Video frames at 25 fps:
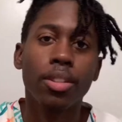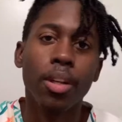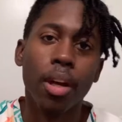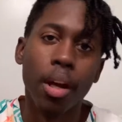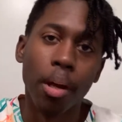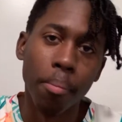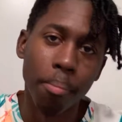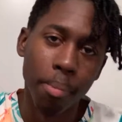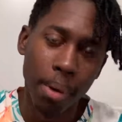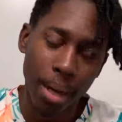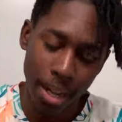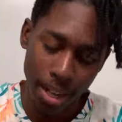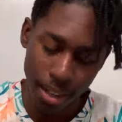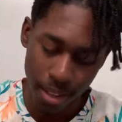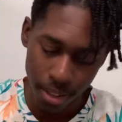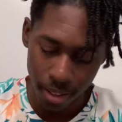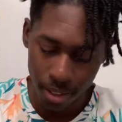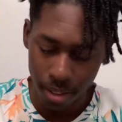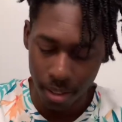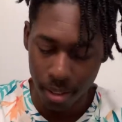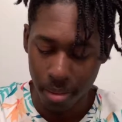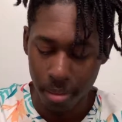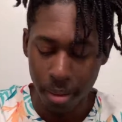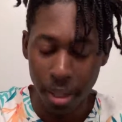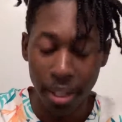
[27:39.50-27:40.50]
So I'm back,
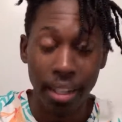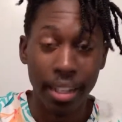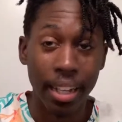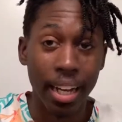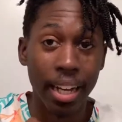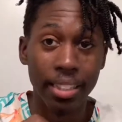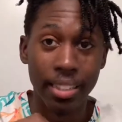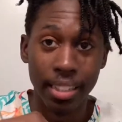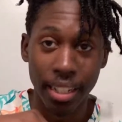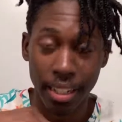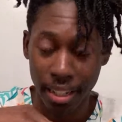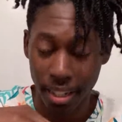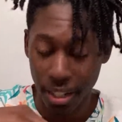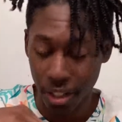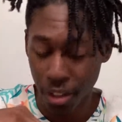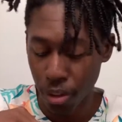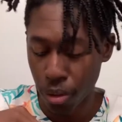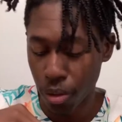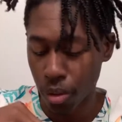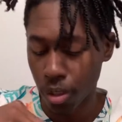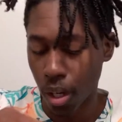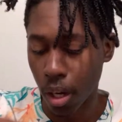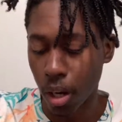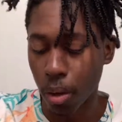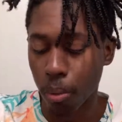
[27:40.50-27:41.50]
and guys, I kid
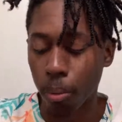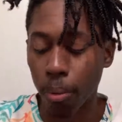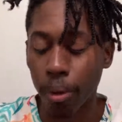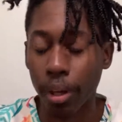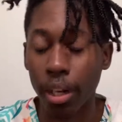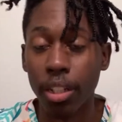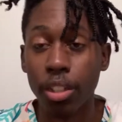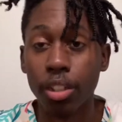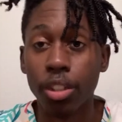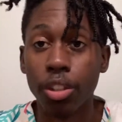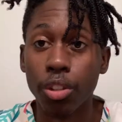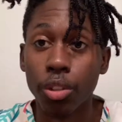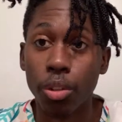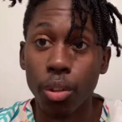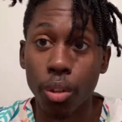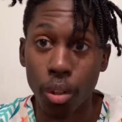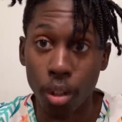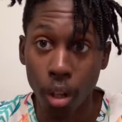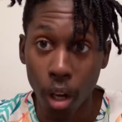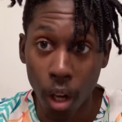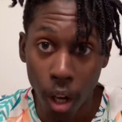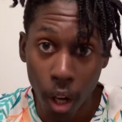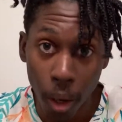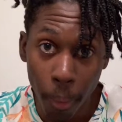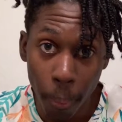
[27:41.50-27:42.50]
you not, when I
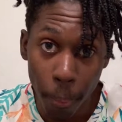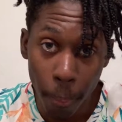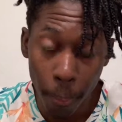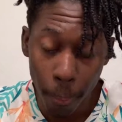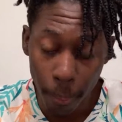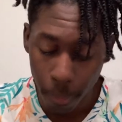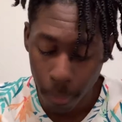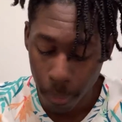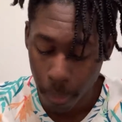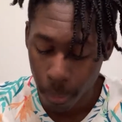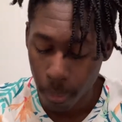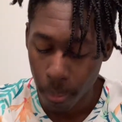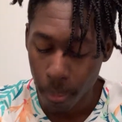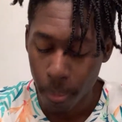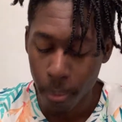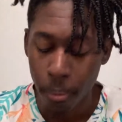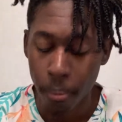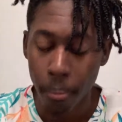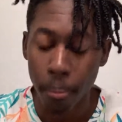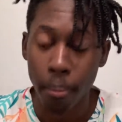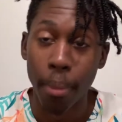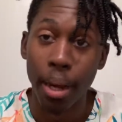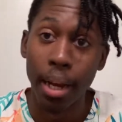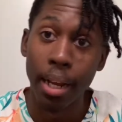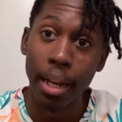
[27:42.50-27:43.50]
stood up,
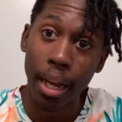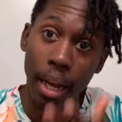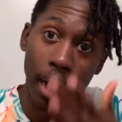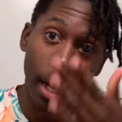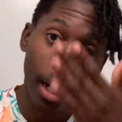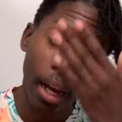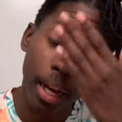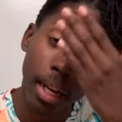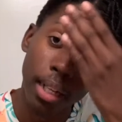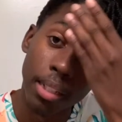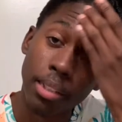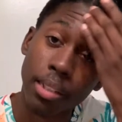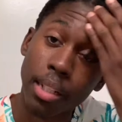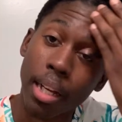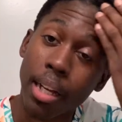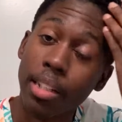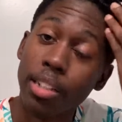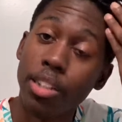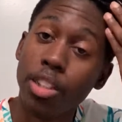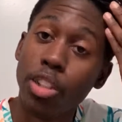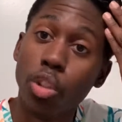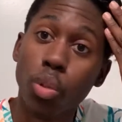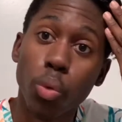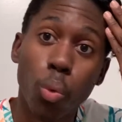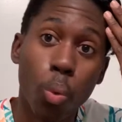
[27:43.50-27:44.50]
my ass, I
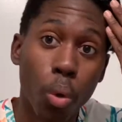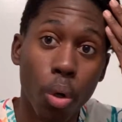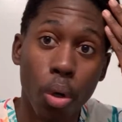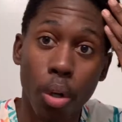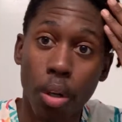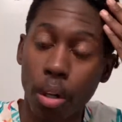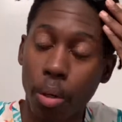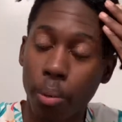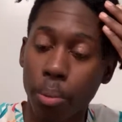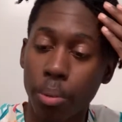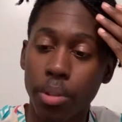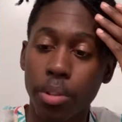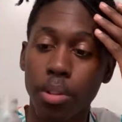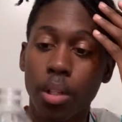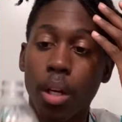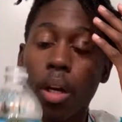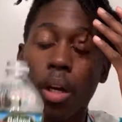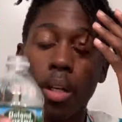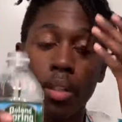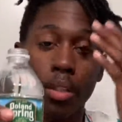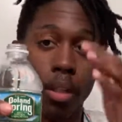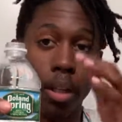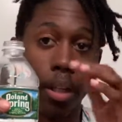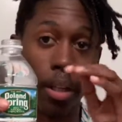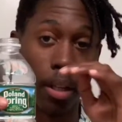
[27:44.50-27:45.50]
swore it was
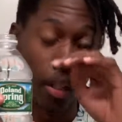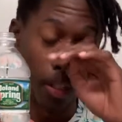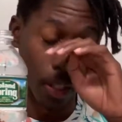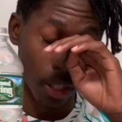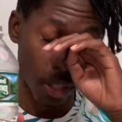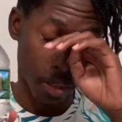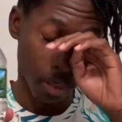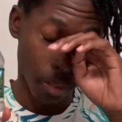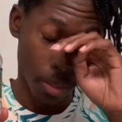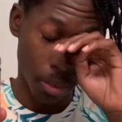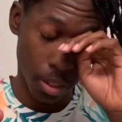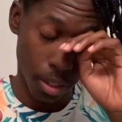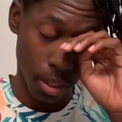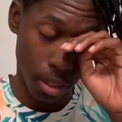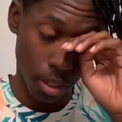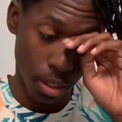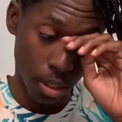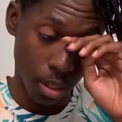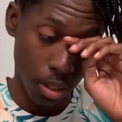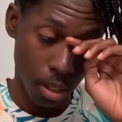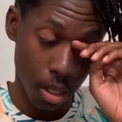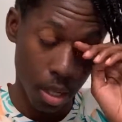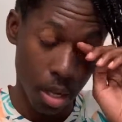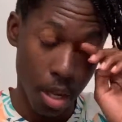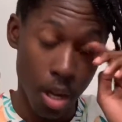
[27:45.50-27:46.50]
gone. Like, it was
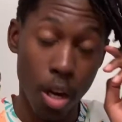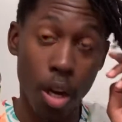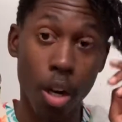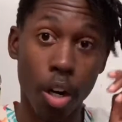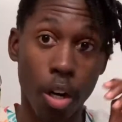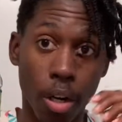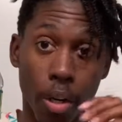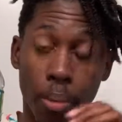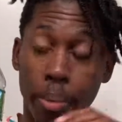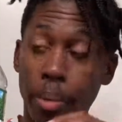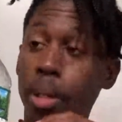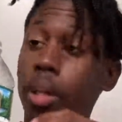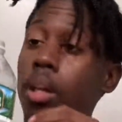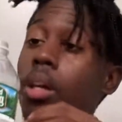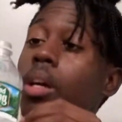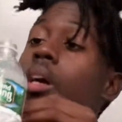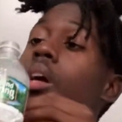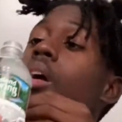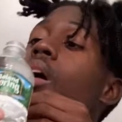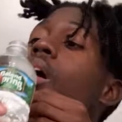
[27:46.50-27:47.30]
hurting me.